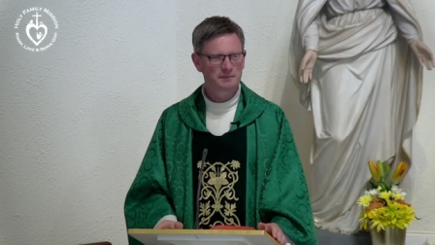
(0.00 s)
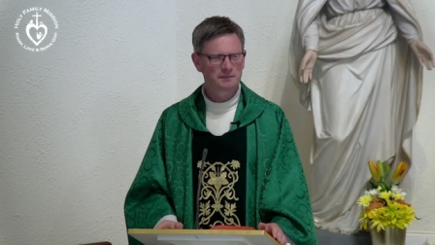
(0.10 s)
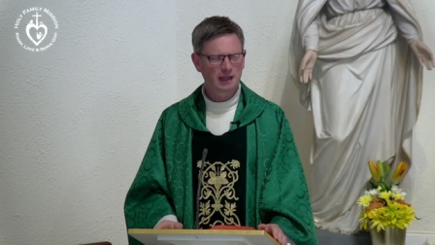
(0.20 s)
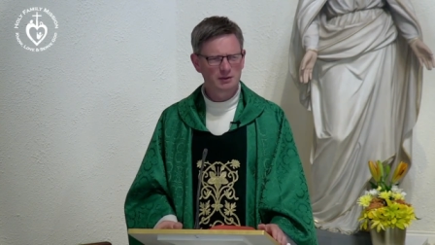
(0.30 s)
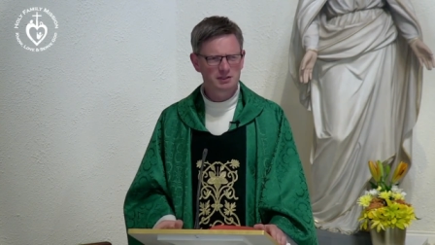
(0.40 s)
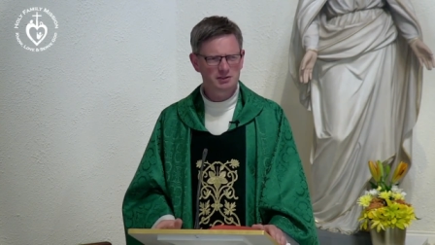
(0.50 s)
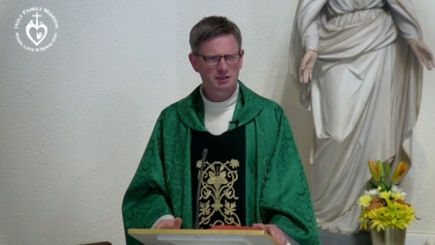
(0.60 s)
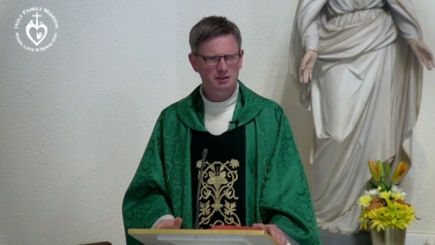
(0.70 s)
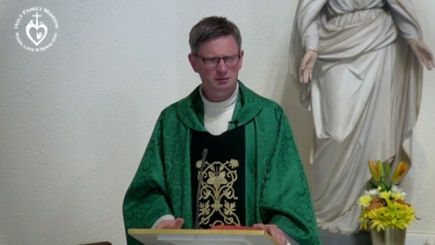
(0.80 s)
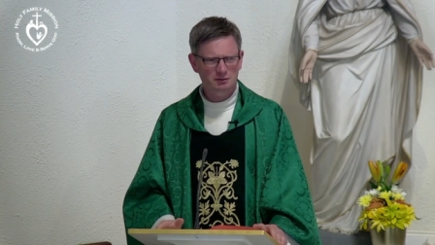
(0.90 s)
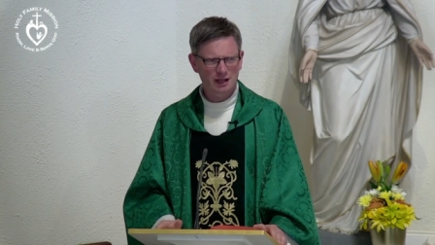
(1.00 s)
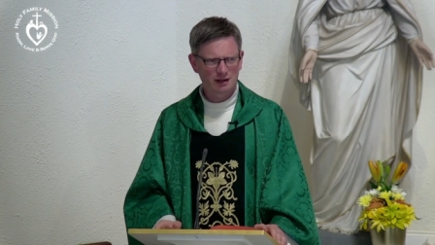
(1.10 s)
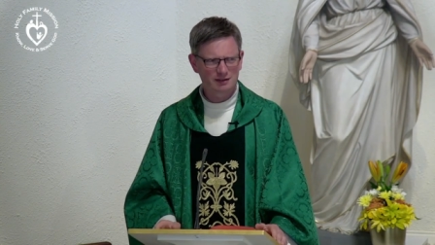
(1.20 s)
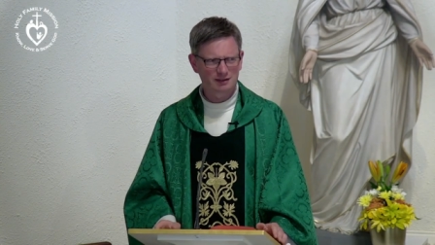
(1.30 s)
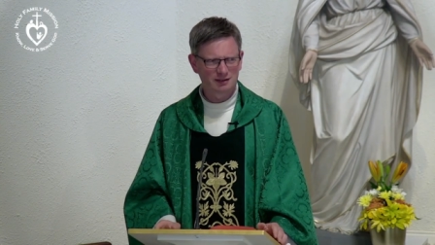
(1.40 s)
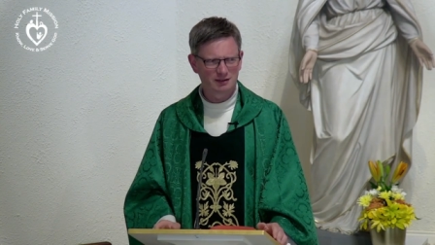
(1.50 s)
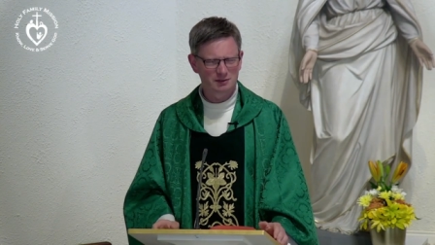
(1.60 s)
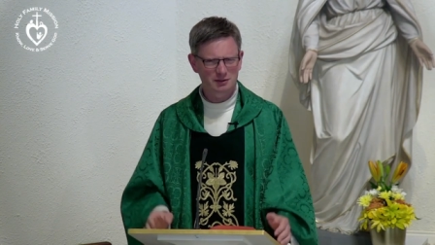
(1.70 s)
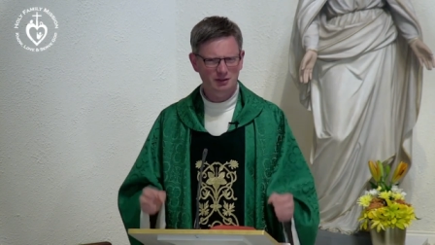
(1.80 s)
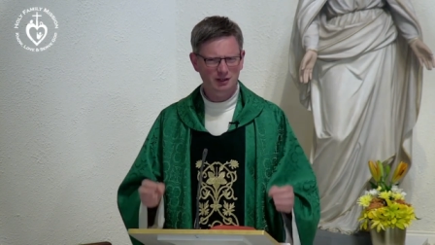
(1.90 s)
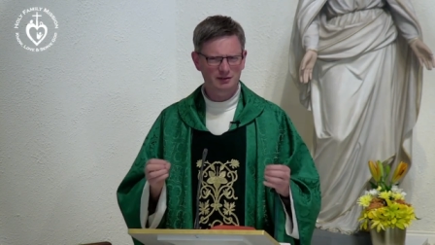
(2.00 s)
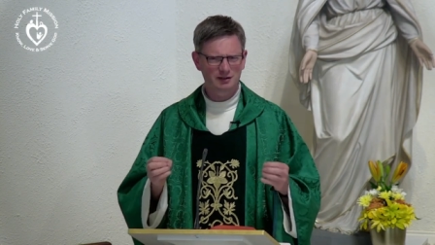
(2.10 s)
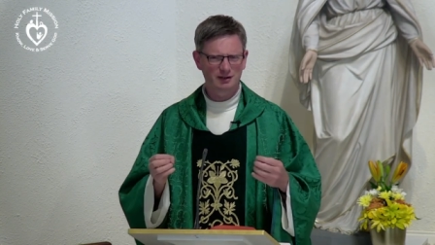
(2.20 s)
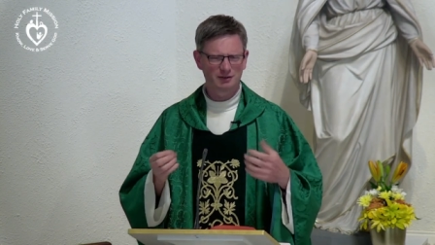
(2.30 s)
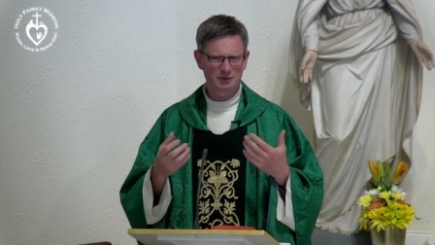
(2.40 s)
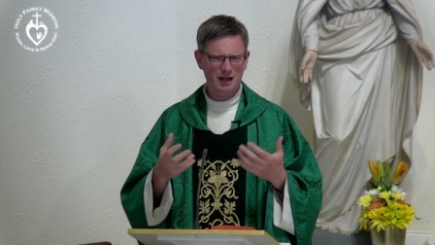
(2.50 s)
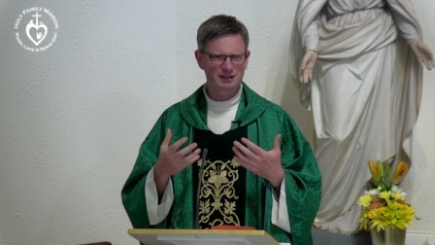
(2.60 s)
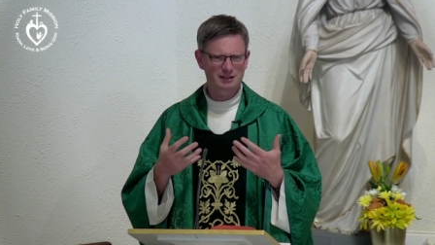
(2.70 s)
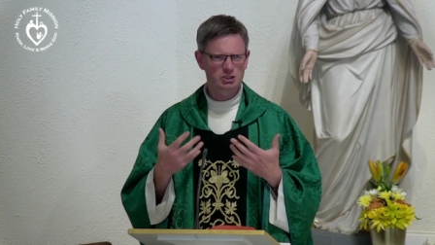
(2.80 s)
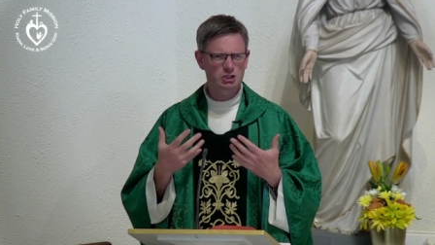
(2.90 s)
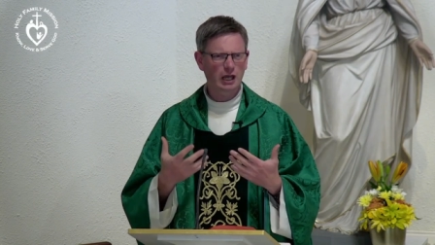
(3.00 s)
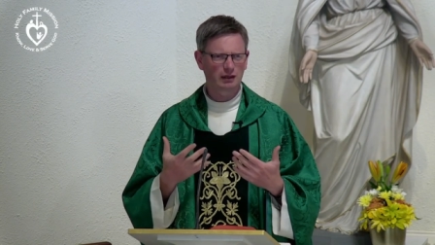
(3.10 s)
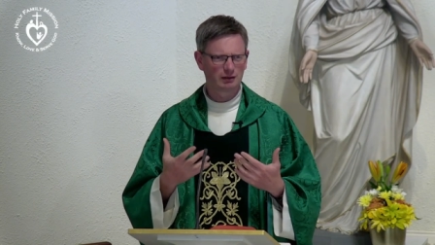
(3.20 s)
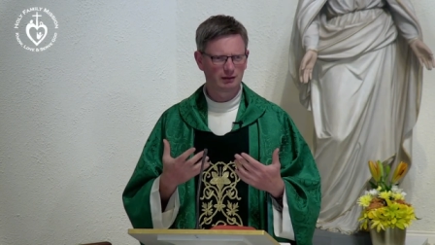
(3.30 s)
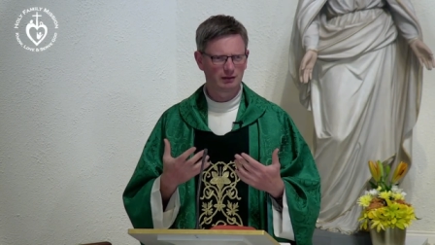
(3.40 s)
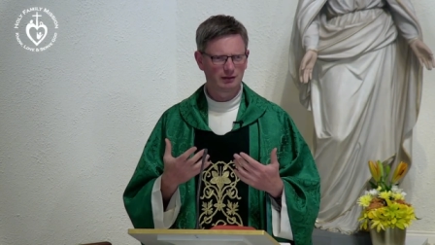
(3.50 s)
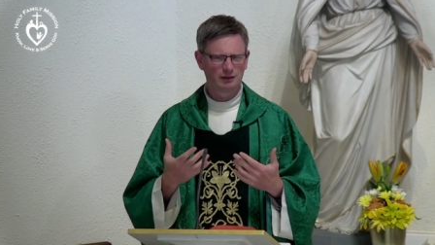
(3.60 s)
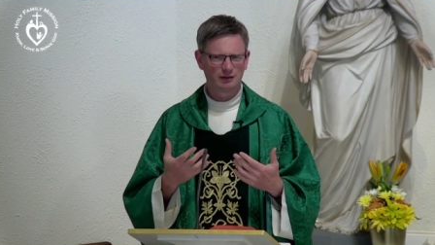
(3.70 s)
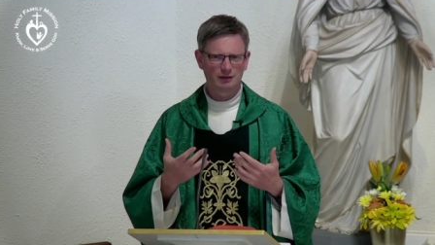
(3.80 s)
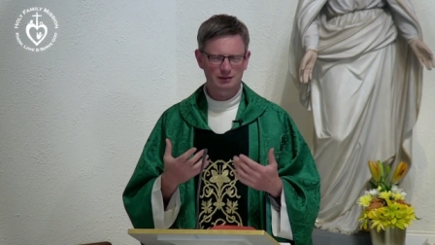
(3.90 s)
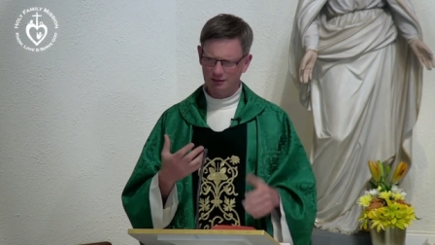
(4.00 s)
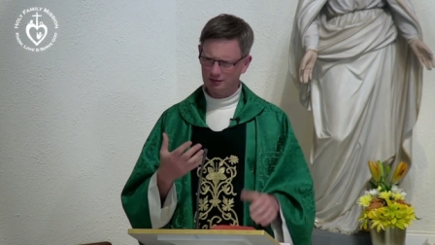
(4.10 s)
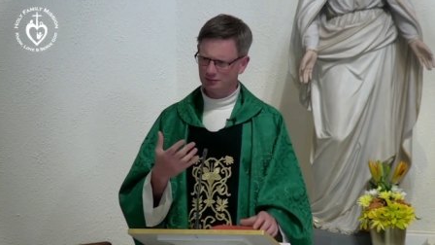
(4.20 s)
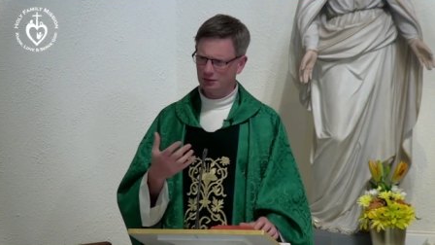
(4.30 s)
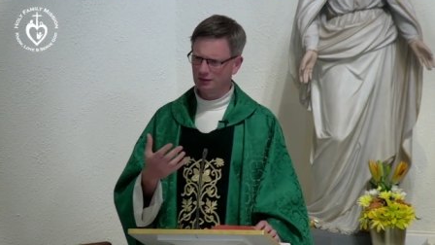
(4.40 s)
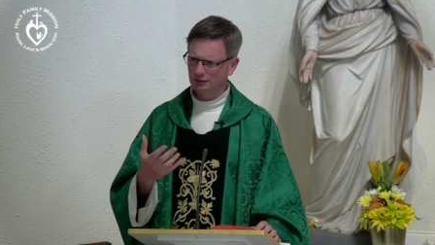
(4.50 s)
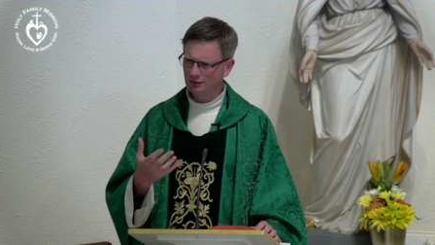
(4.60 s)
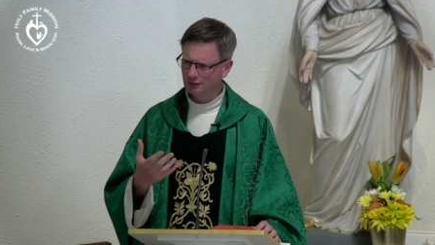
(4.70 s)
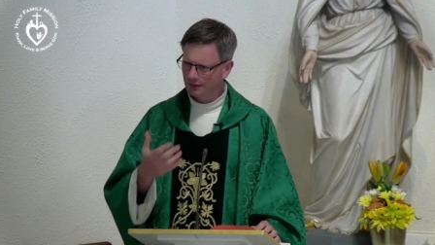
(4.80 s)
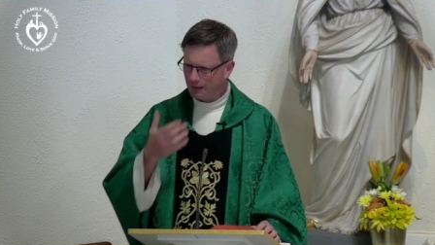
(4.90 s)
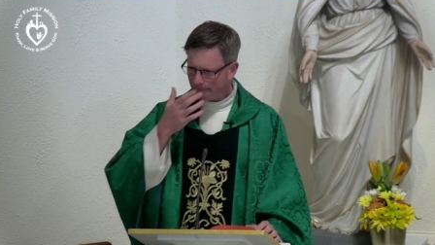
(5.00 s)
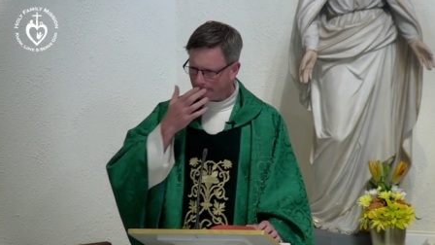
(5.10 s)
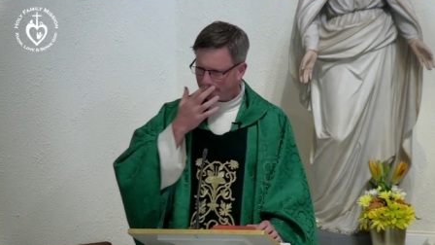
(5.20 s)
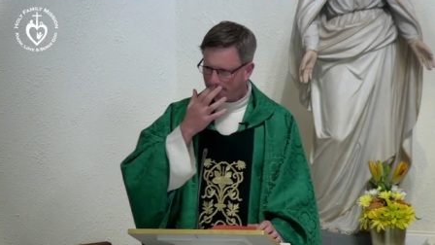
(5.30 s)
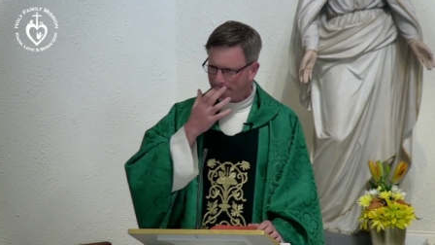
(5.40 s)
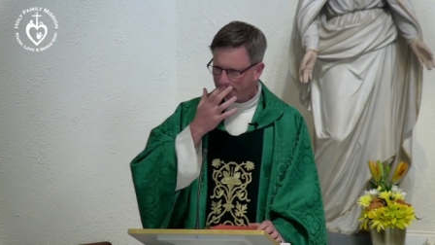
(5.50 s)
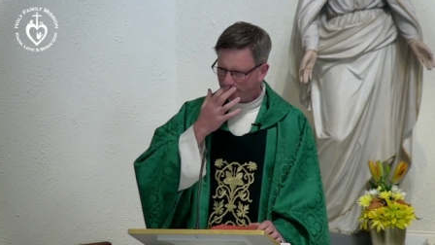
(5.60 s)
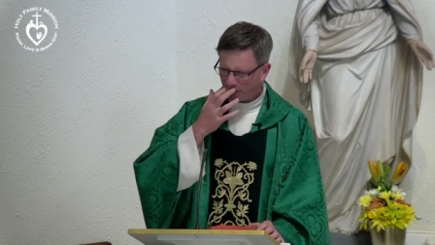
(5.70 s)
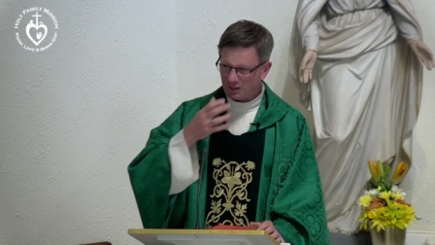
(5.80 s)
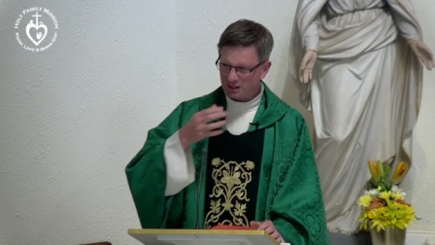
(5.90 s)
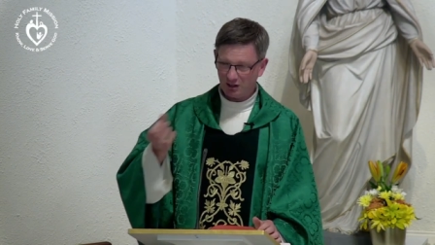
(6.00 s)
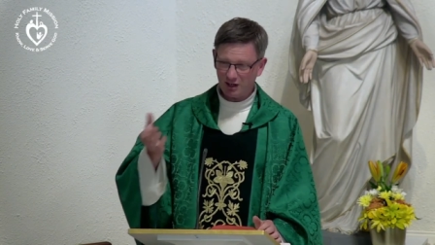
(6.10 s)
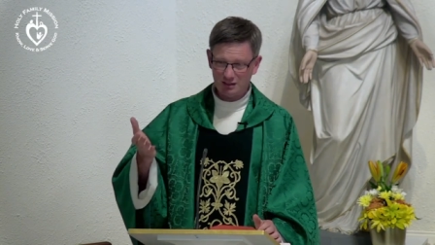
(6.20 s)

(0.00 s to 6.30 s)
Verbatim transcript: And it was an interesting reality. It was an interesting kind of a reality check, because I thought, well, I mean, it's grand.